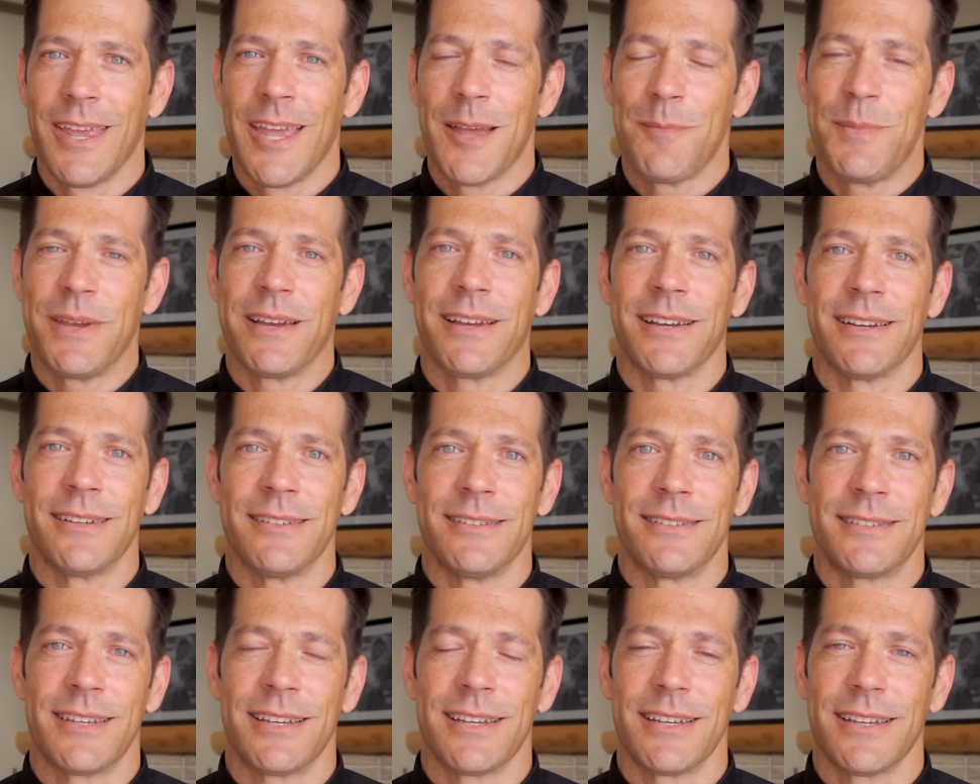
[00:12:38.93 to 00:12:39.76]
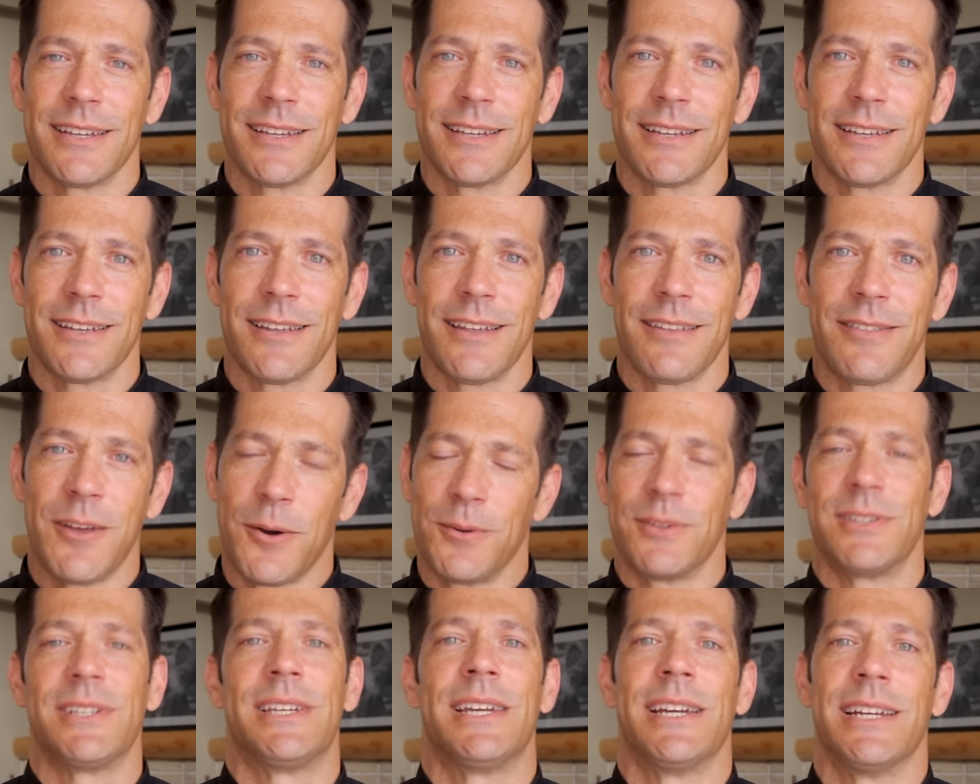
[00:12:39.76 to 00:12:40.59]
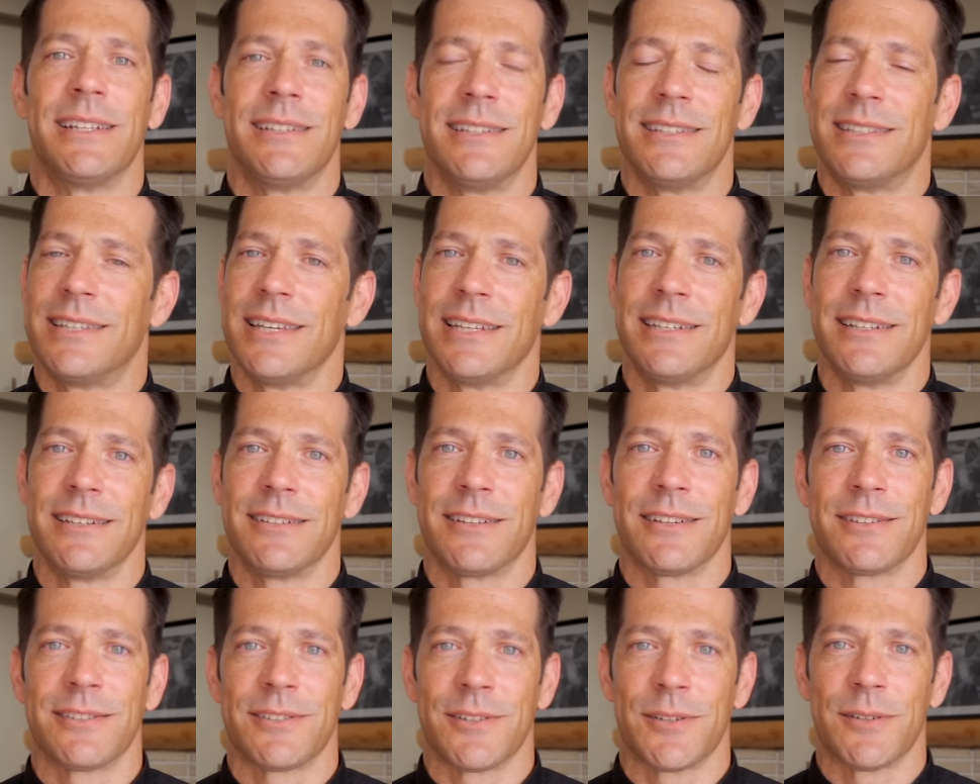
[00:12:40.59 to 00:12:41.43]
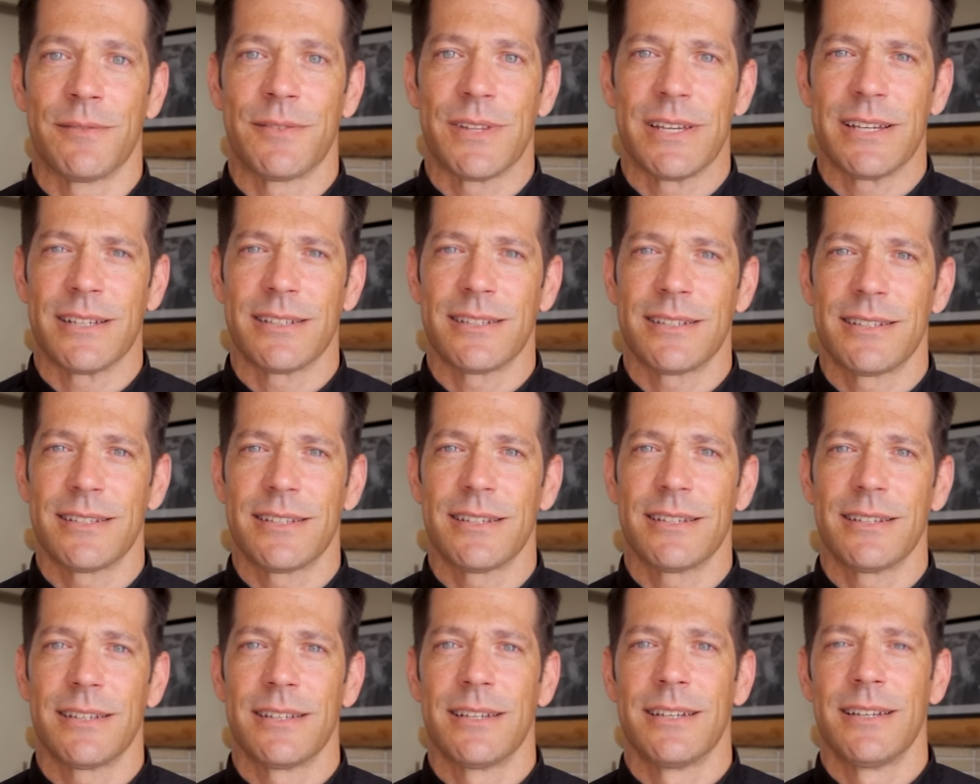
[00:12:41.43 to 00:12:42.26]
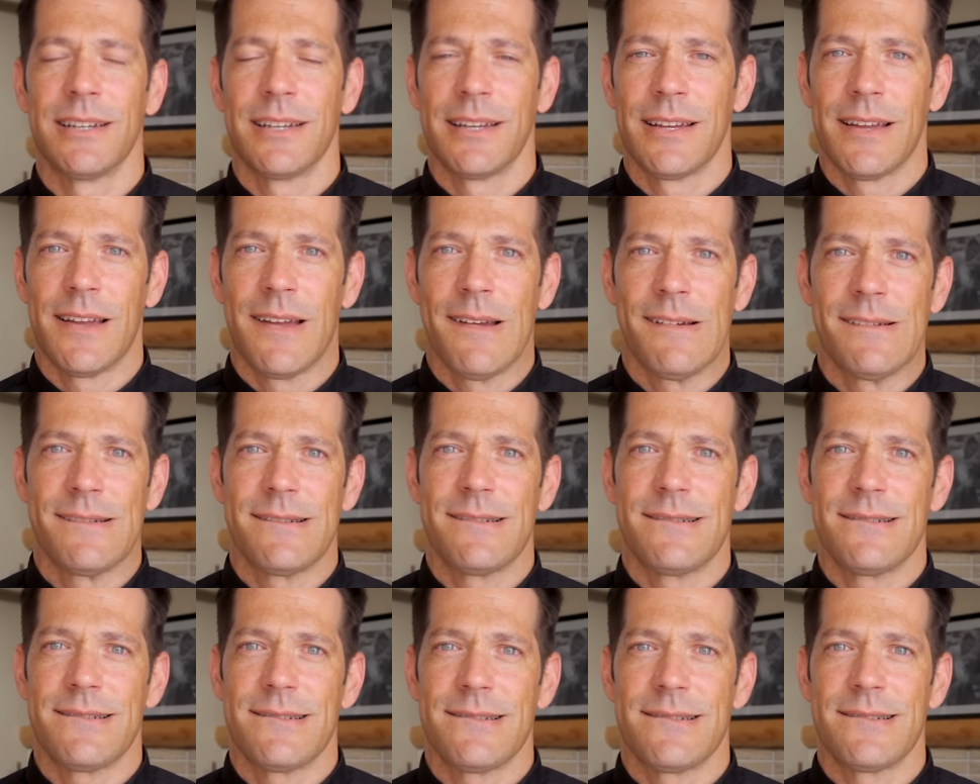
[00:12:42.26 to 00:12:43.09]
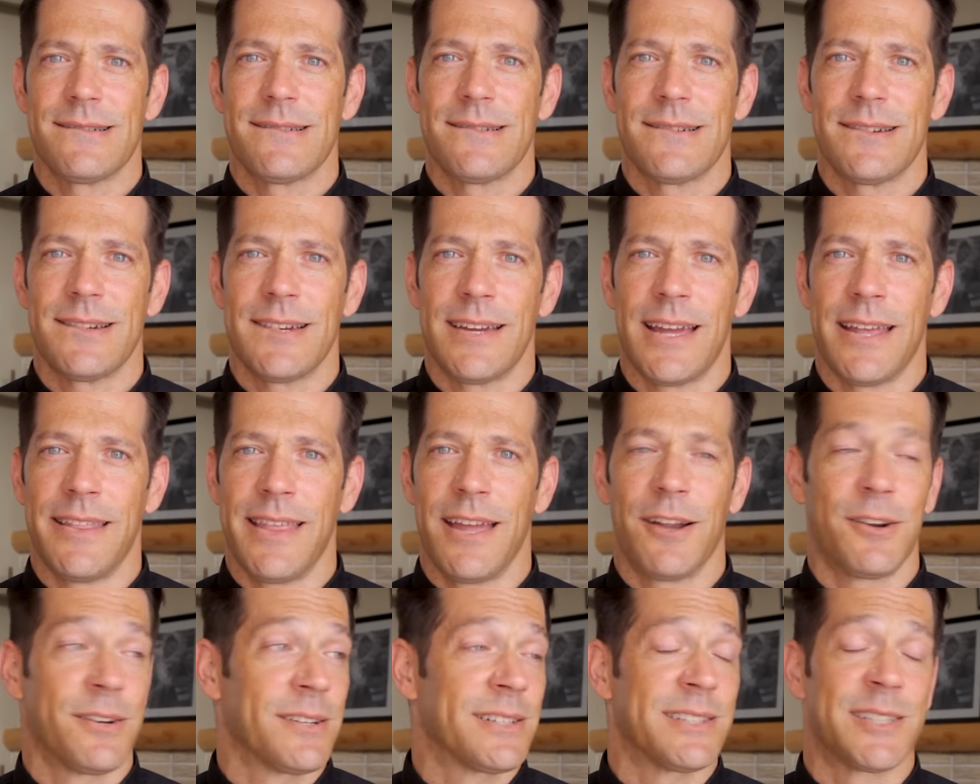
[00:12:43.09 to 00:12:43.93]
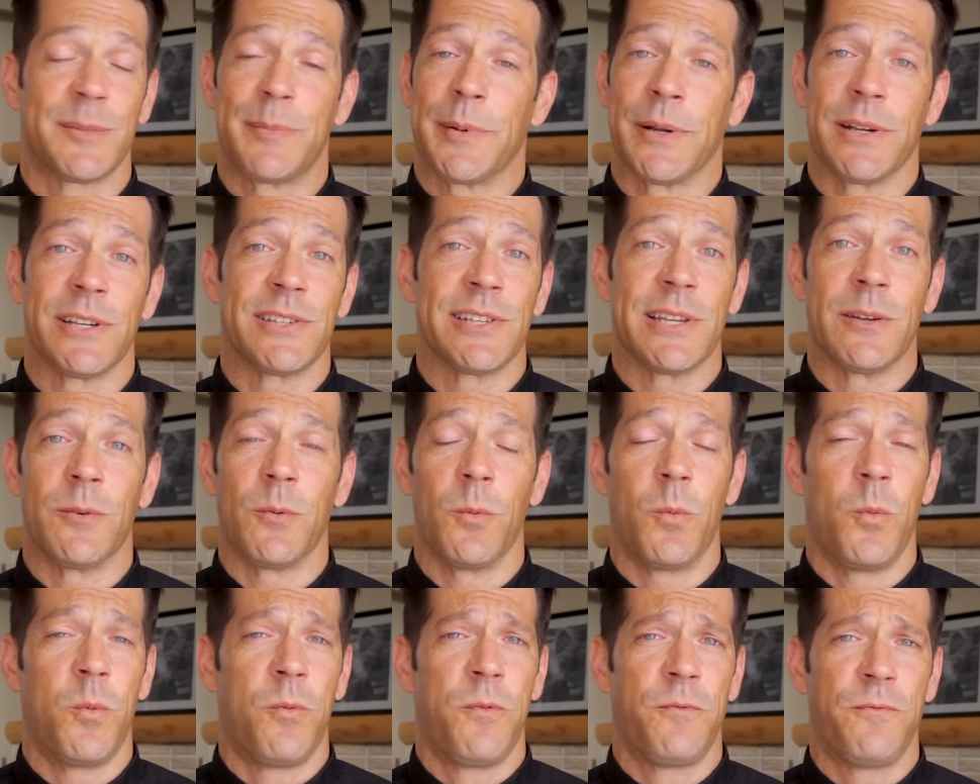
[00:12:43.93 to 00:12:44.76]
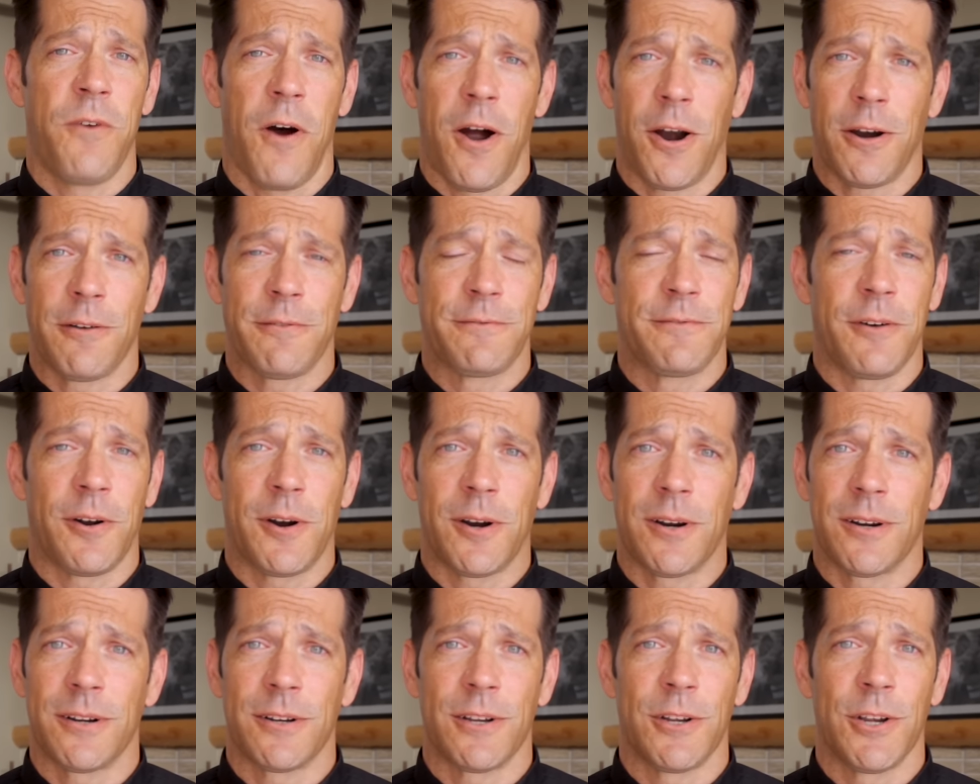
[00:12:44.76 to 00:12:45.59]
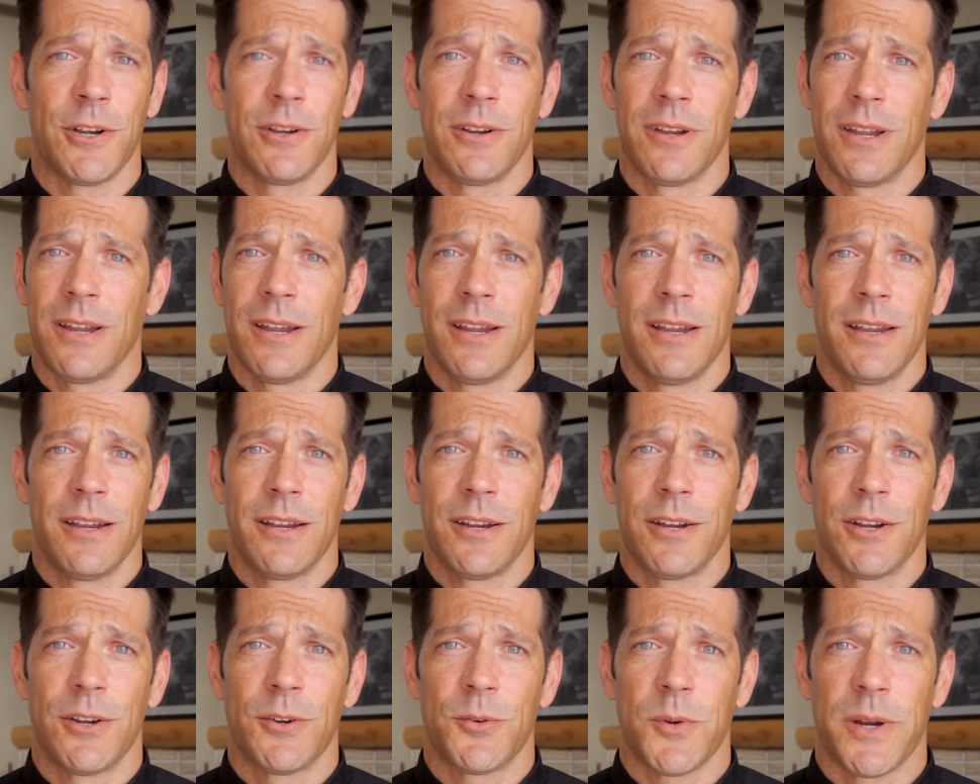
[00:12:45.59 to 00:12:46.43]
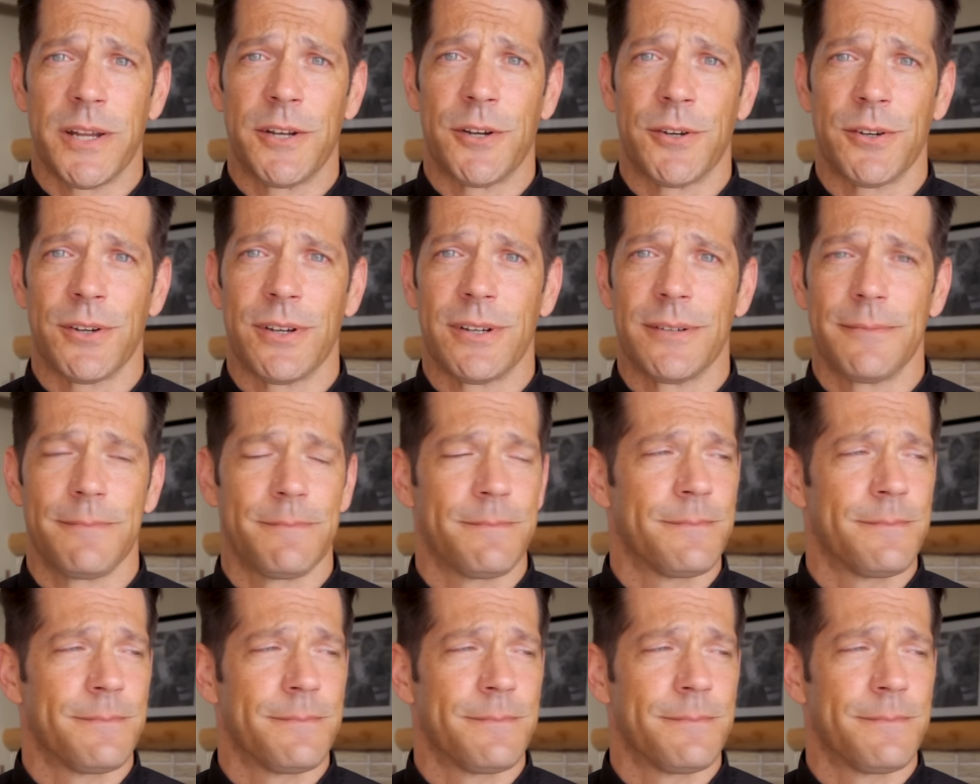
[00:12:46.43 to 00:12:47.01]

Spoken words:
Because those kids didn't deserve this. And they are experiencing far, far greater